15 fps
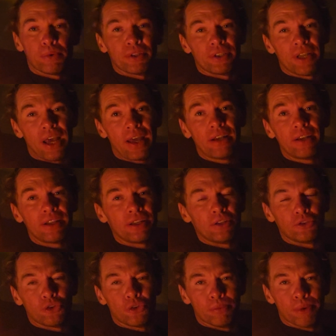
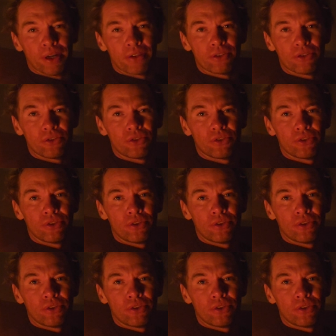pretending too much.